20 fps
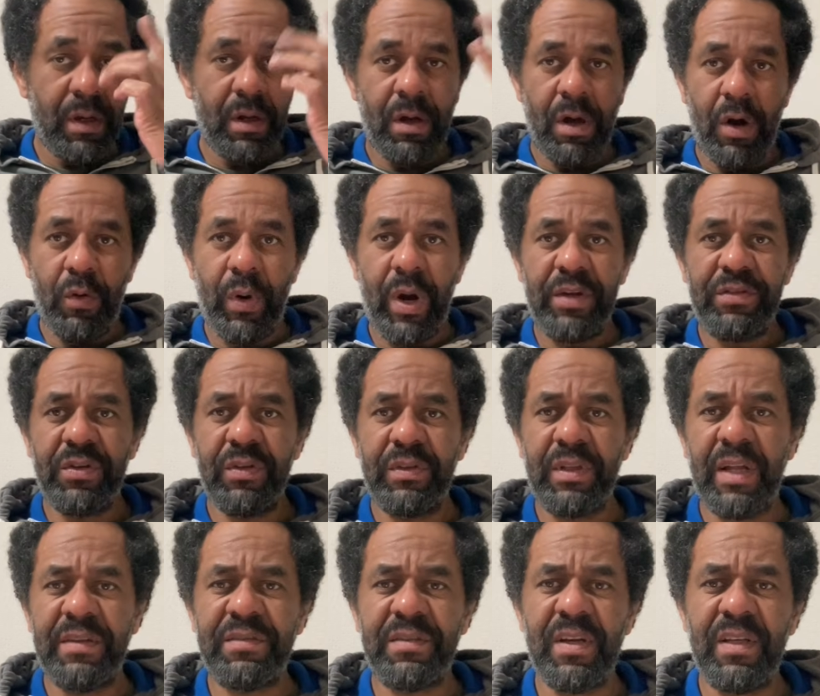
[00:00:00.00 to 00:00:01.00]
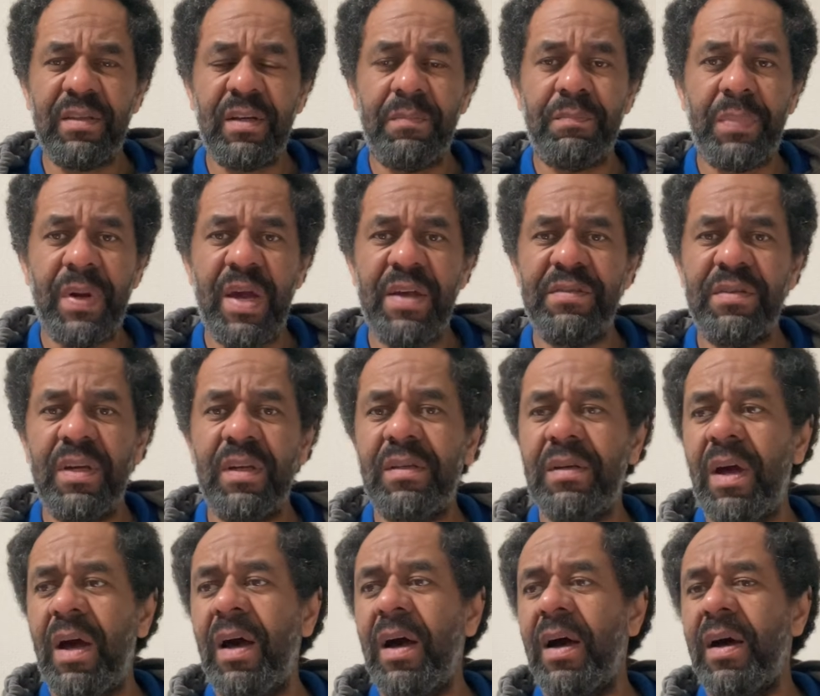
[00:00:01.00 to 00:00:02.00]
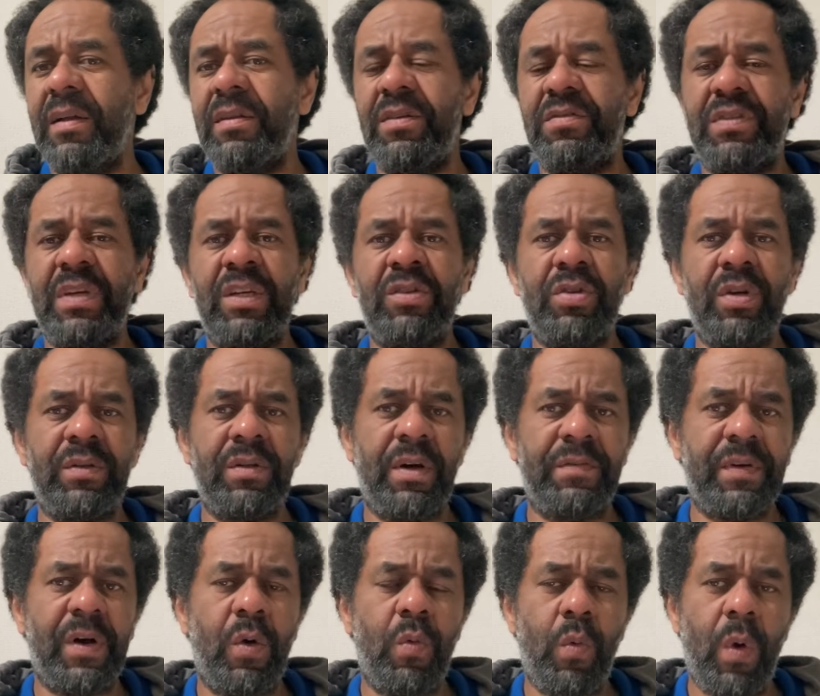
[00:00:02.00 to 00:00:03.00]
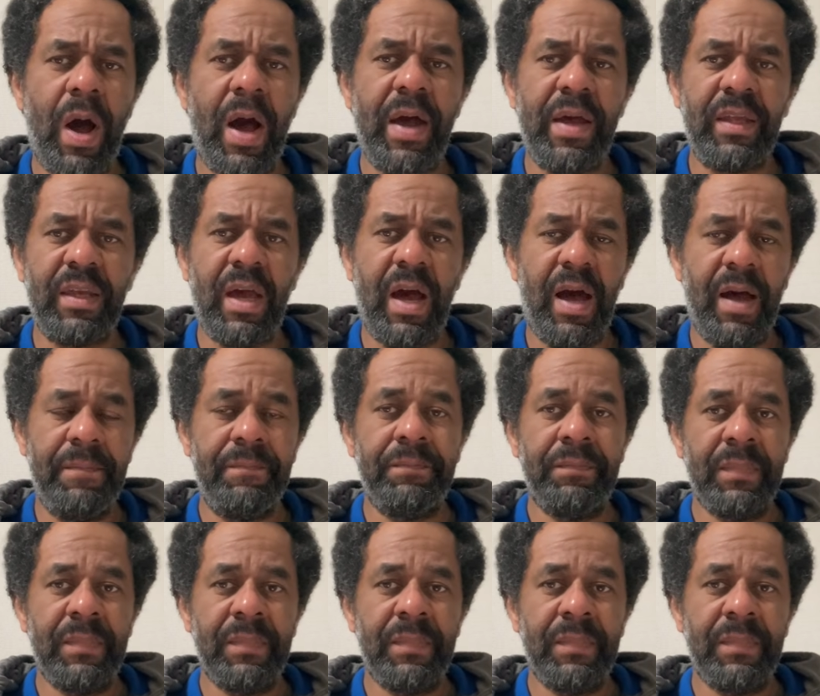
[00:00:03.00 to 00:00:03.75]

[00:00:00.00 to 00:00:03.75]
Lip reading: All right, so that's it, a basic distinction of wa and ga.